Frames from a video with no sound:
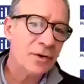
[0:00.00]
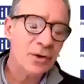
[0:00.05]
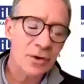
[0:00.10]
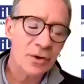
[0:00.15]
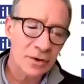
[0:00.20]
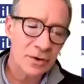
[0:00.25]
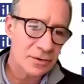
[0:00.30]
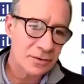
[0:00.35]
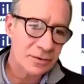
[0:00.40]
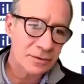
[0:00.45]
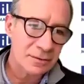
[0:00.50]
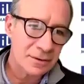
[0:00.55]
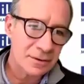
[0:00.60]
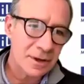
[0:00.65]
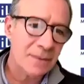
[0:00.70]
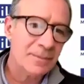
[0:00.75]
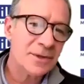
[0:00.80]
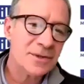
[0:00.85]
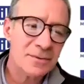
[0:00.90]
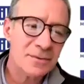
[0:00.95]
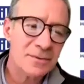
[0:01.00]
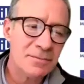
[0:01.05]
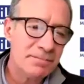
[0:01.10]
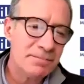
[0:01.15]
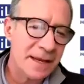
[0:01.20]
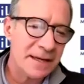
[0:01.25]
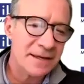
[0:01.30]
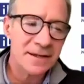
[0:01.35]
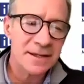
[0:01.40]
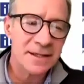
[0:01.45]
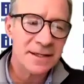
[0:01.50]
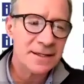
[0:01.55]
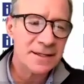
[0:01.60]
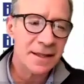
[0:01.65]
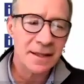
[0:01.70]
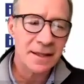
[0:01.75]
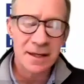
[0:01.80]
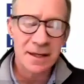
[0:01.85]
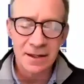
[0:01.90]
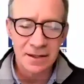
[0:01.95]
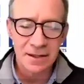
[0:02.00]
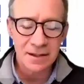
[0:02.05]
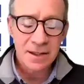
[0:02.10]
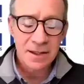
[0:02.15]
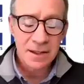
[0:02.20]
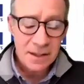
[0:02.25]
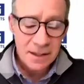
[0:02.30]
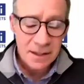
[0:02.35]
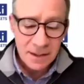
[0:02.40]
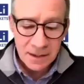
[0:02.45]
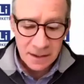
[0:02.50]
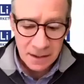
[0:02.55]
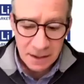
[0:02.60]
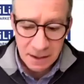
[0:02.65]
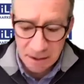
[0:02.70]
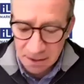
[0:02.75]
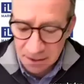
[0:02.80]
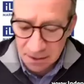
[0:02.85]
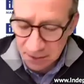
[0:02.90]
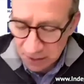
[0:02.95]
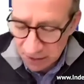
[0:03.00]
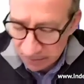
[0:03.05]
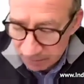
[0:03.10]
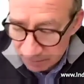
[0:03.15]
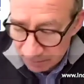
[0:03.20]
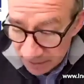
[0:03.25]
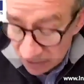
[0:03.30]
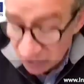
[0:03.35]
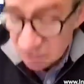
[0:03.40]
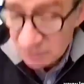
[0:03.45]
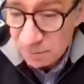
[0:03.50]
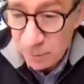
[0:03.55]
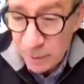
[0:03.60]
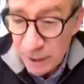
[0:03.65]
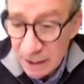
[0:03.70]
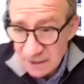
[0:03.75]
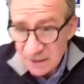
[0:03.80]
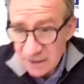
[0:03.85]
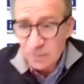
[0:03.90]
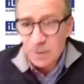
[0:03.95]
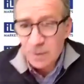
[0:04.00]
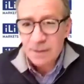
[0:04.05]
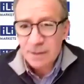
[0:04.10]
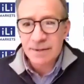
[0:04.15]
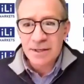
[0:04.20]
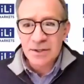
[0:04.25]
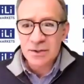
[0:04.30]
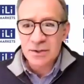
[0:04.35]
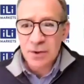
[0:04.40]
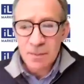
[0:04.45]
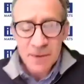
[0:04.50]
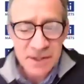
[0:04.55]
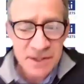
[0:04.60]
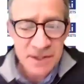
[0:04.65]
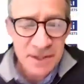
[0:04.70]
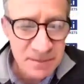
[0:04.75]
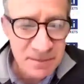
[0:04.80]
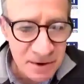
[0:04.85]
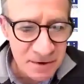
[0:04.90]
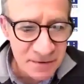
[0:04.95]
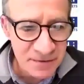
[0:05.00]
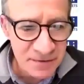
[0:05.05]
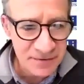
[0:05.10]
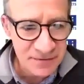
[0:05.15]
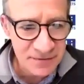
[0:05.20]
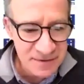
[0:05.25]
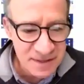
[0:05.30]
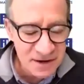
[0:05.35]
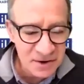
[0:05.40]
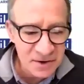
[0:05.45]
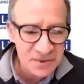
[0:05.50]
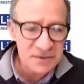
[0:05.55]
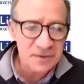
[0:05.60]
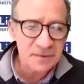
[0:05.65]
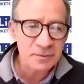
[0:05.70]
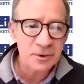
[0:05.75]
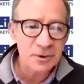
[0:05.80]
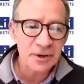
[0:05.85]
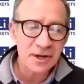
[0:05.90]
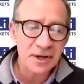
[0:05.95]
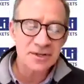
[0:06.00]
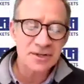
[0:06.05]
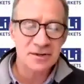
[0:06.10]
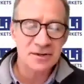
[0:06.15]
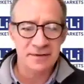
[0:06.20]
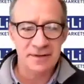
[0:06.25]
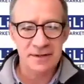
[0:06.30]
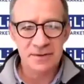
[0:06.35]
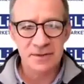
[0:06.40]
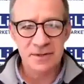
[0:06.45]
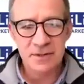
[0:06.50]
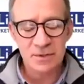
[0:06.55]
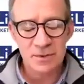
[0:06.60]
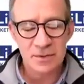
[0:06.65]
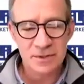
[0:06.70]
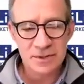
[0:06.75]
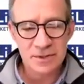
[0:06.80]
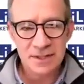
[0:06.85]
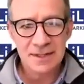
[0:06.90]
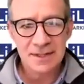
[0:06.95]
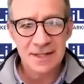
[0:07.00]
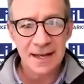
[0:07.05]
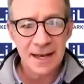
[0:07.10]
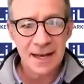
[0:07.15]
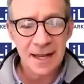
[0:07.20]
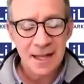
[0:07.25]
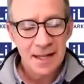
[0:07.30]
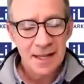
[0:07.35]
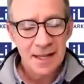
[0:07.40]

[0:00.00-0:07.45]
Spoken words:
not, how much better it is than the other. Because prices will be so much above the cost of production of these resources that